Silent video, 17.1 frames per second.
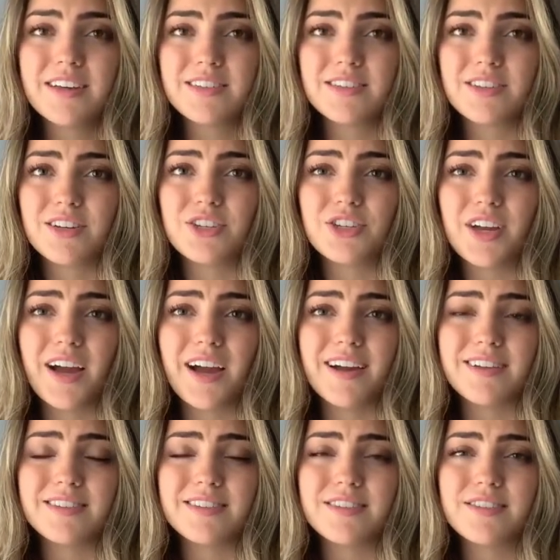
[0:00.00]
such
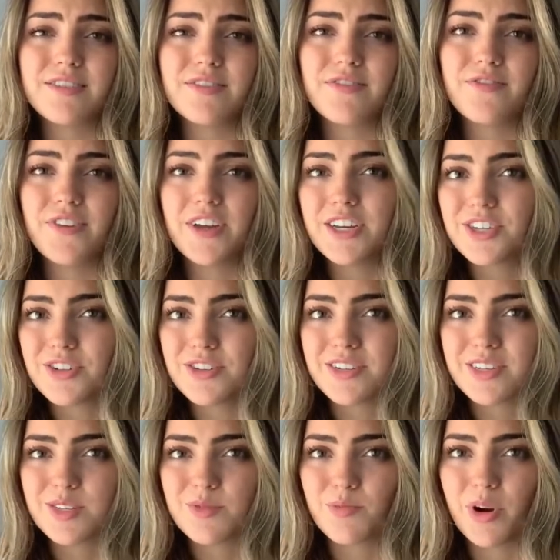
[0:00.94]
as facial
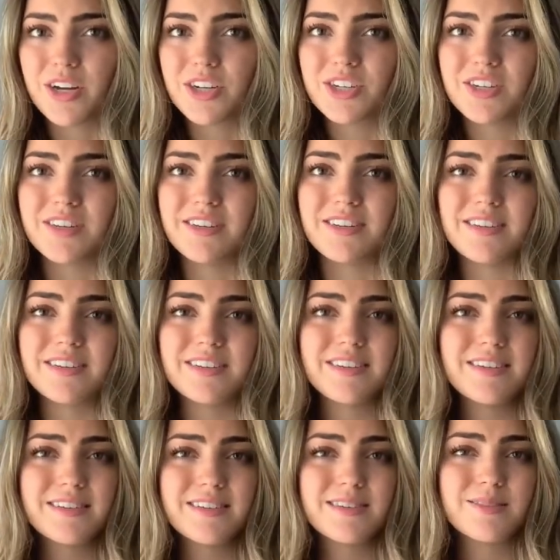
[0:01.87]
expressions,
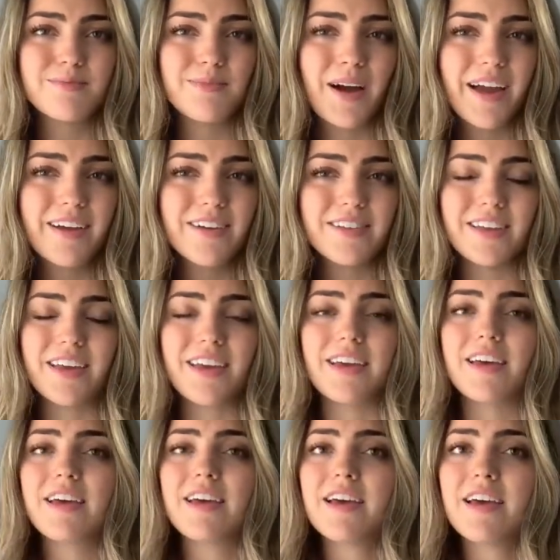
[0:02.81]

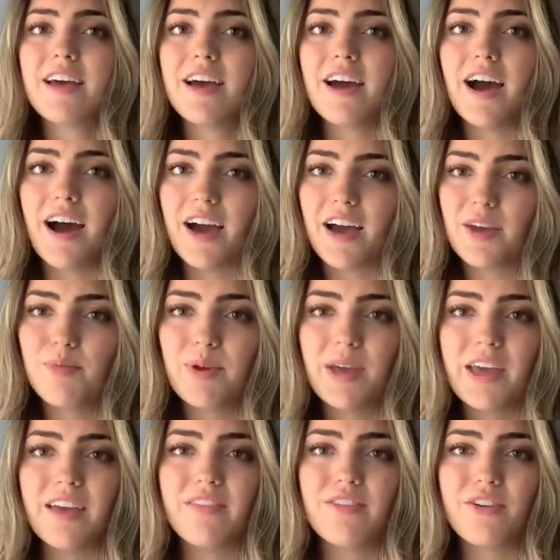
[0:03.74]
smiling, eye
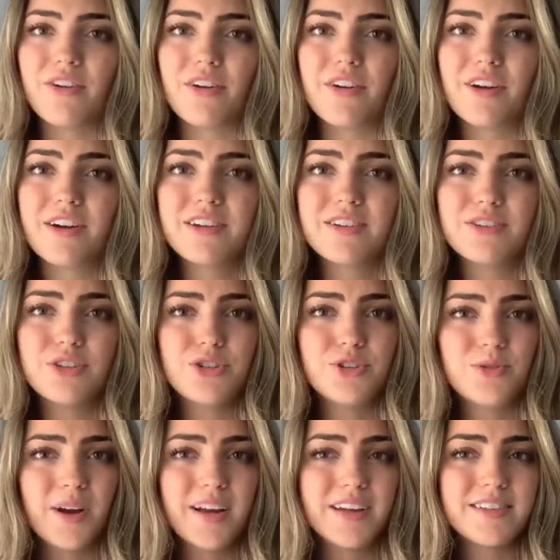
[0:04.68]
behavior,
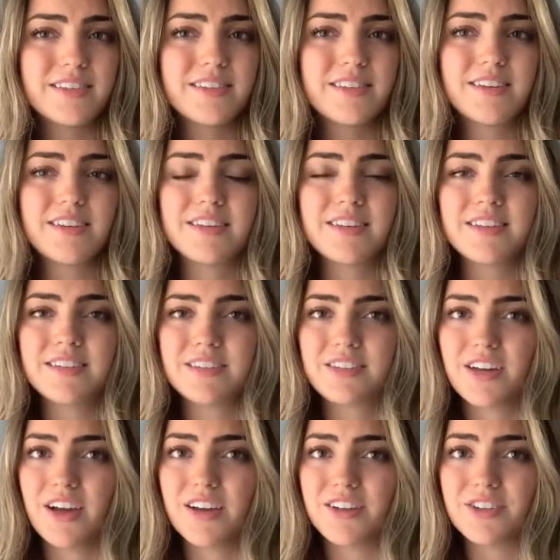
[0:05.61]
dress,
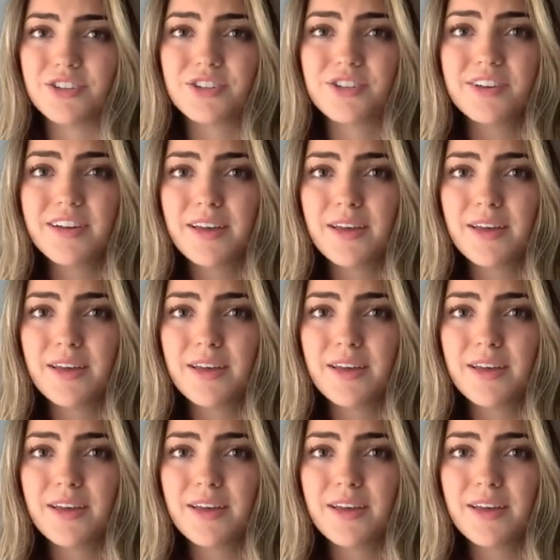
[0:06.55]
touch,